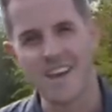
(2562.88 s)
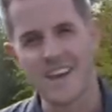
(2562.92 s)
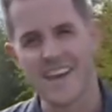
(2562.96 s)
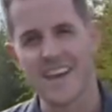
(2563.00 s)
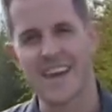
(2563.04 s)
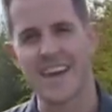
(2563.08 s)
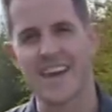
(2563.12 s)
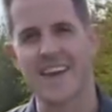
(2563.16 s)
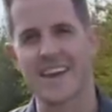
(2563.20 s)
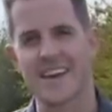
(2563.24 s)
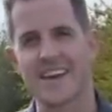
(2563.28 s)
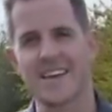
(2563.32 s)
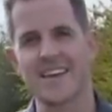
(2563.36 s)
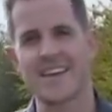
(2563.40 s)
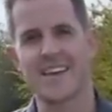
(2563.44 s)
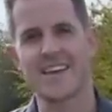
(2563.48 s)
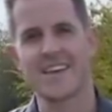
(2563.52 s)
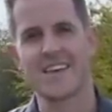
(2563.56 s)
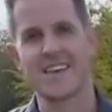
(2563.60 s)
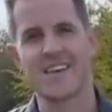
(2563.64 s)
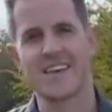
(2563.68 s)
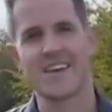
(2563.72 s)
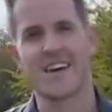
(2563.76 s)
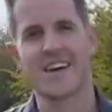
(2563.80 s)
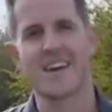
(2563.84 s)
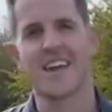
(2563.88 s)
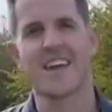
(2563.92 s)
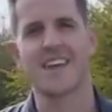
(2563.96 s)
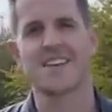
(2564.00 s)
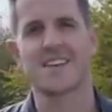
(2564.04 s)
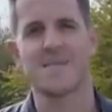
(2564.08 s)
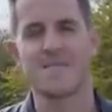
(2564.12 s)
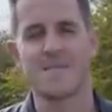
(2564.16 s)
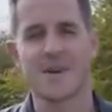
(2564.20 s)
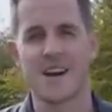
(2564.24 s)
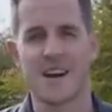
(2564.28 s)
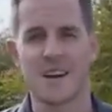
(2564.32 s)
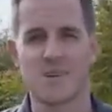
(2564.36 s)
on a king and
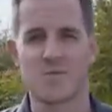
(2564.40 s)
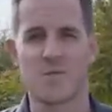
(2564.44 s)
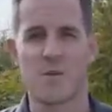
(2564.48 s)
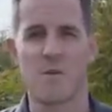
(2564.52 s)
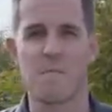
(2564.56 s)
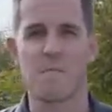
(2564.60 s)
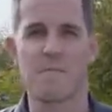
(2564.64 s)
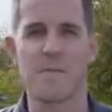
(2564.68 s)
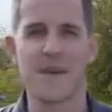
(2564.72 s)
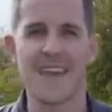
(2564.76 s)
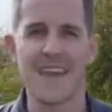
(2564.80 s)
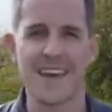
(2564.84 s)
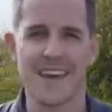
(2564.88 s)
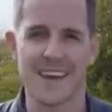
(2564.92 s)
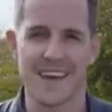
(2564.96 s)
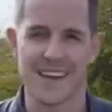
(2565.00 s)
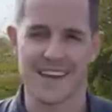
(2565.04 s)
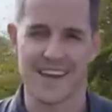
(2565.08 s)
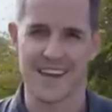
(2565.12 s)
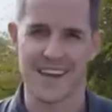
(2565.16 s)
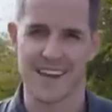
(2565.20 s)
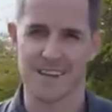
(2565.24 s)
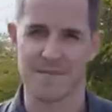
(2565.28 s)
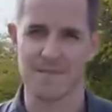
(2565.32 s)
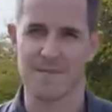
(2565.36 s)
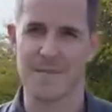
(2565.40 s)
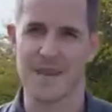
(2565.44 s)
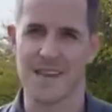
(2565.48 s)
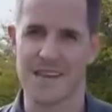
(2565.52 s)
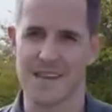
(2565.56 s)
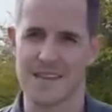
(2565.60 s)
undermined what being a king